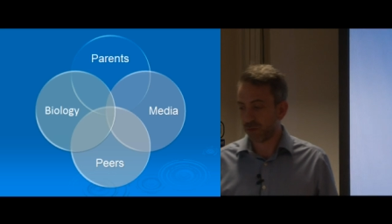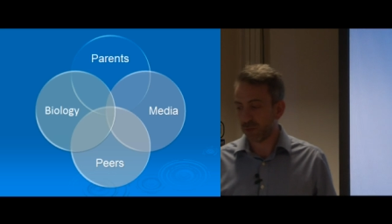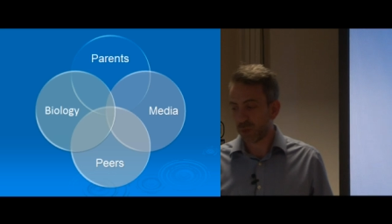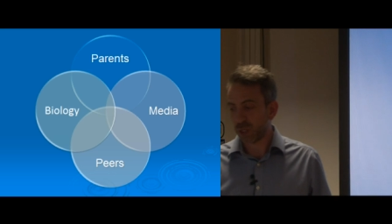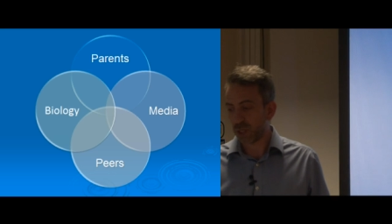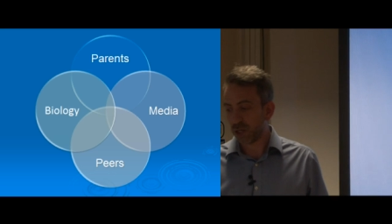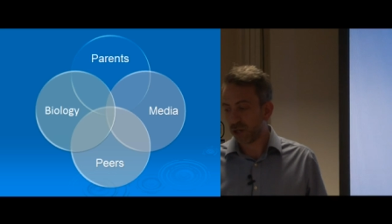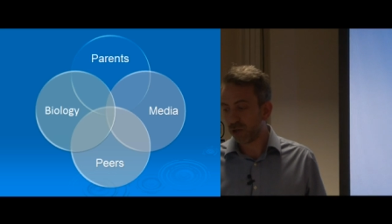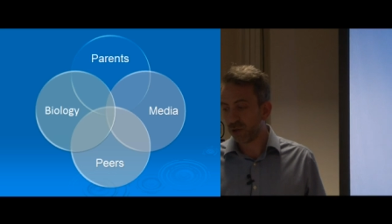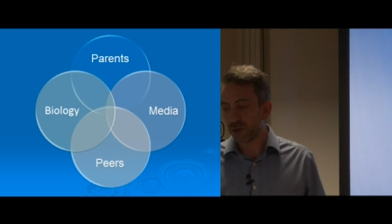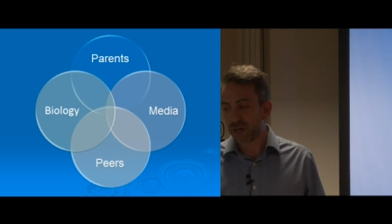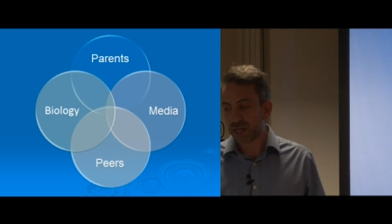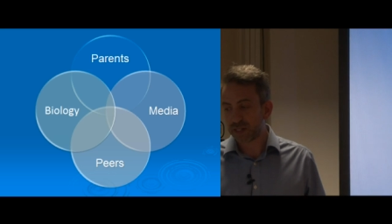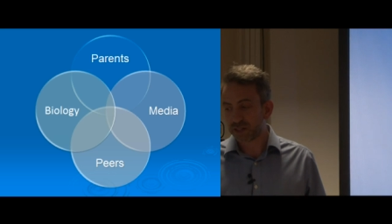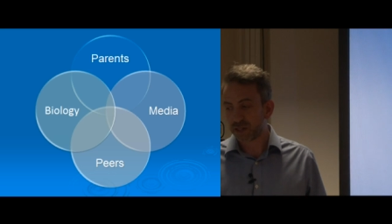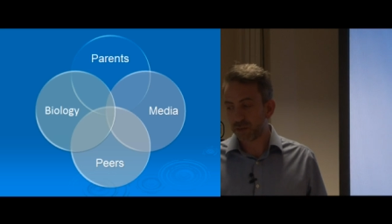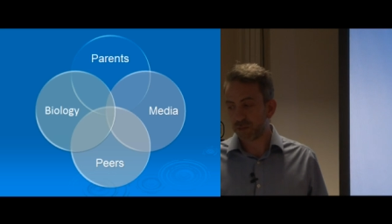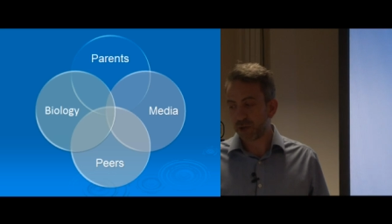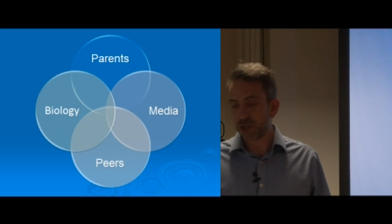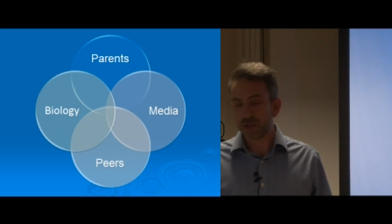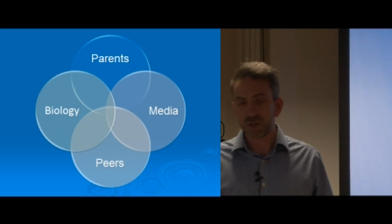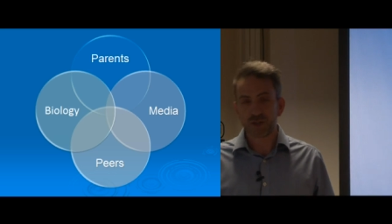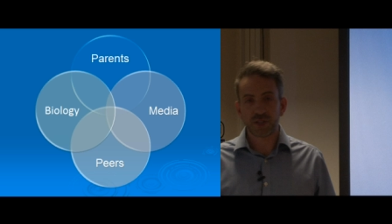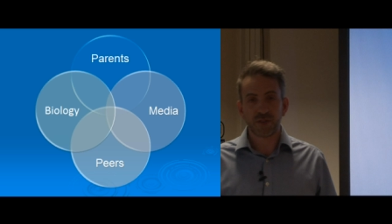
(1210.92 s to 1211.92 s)
who has the
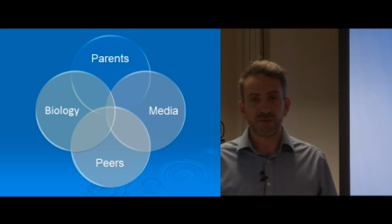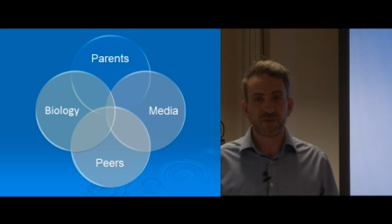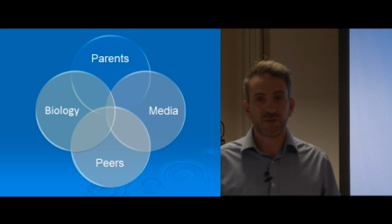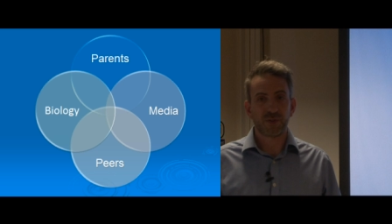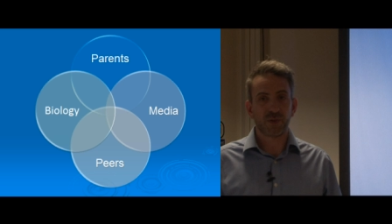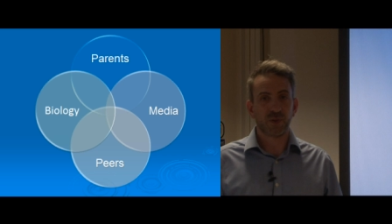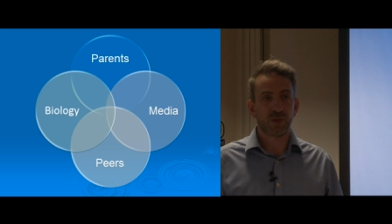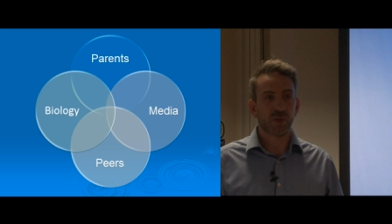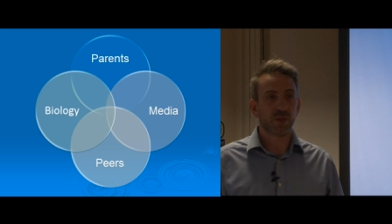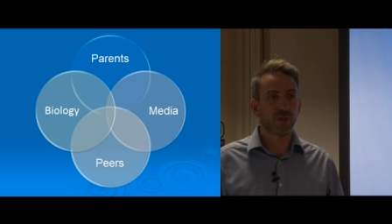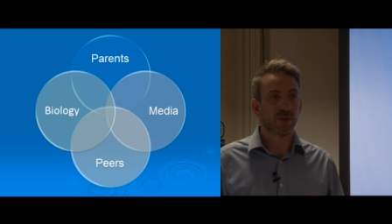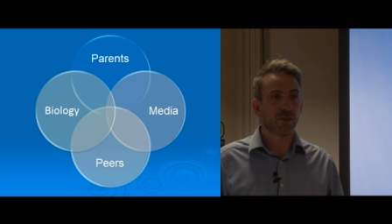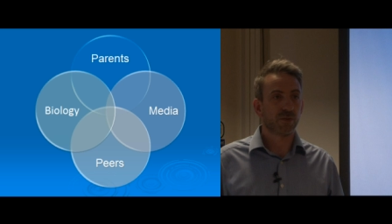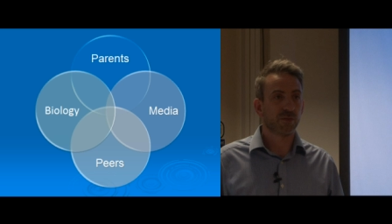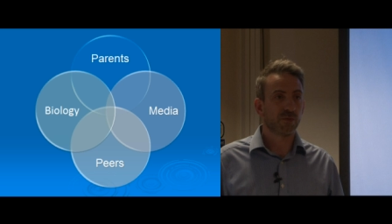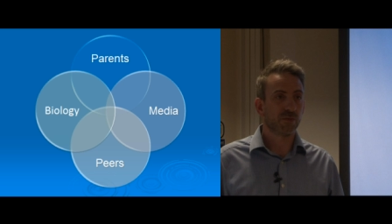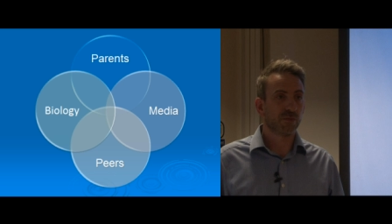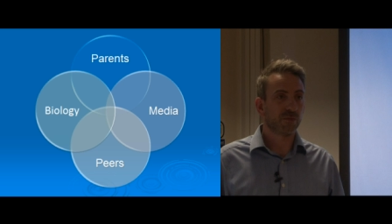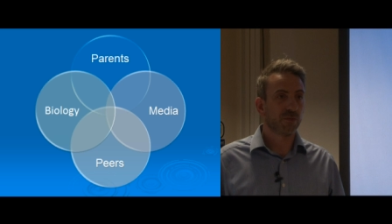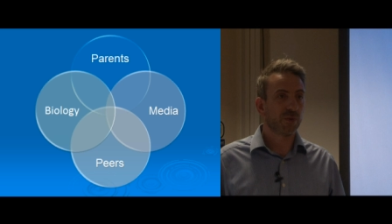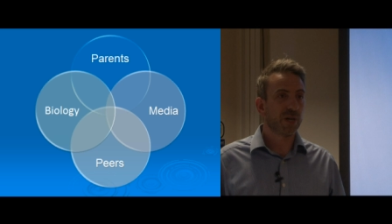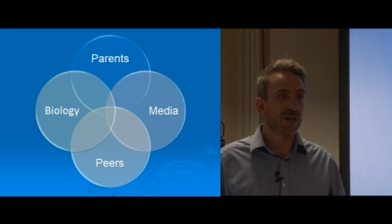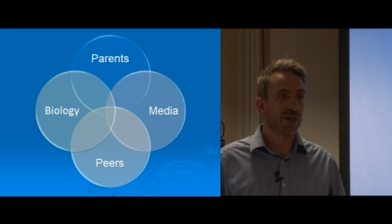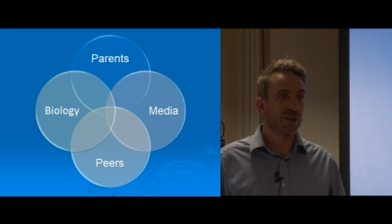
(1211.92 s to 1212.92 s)
most influence?
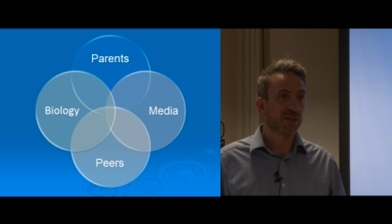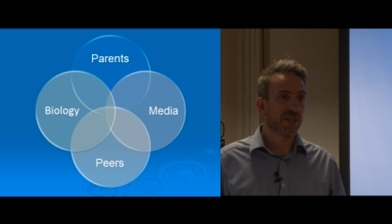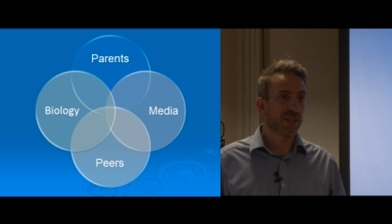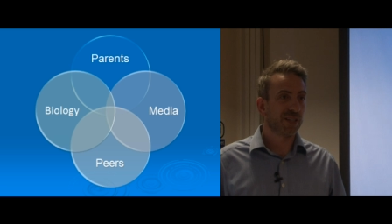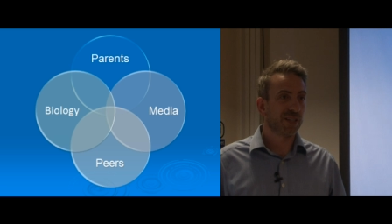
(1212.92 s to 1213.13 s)
Well,